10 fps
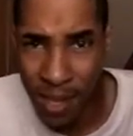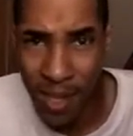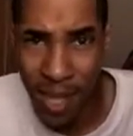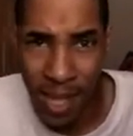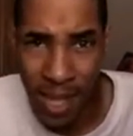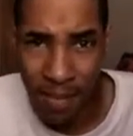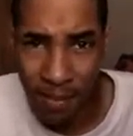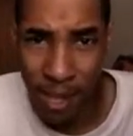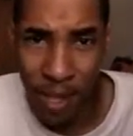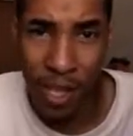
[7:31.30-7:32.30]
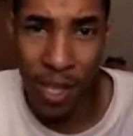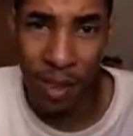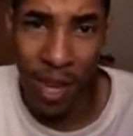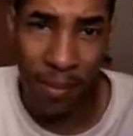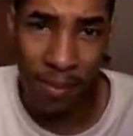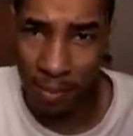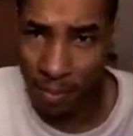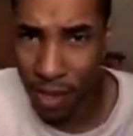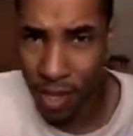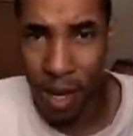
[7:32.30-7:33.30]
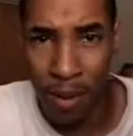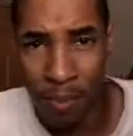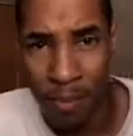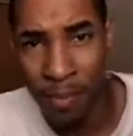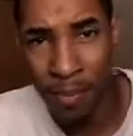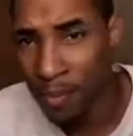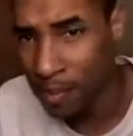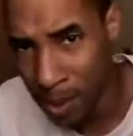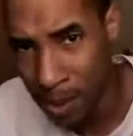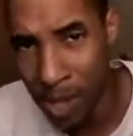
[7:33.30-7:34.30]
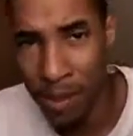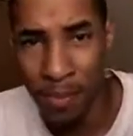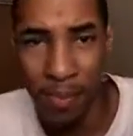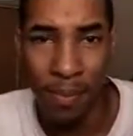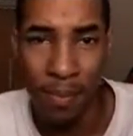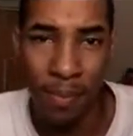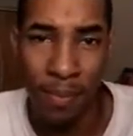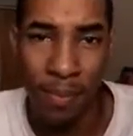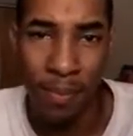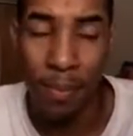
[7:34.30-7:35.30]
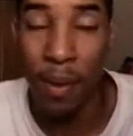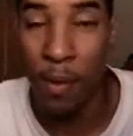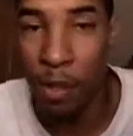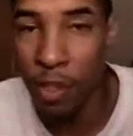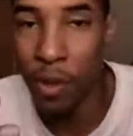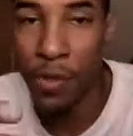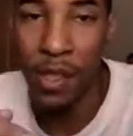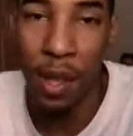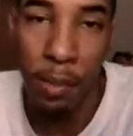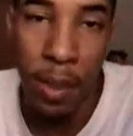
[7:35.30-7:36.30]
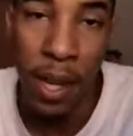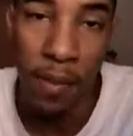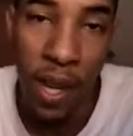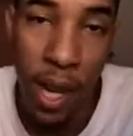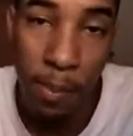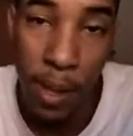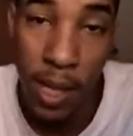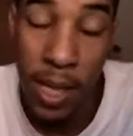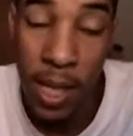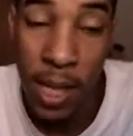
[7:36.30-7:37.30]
living undead, increased strength, charm, come on. But of course you do have to suck blood every night, but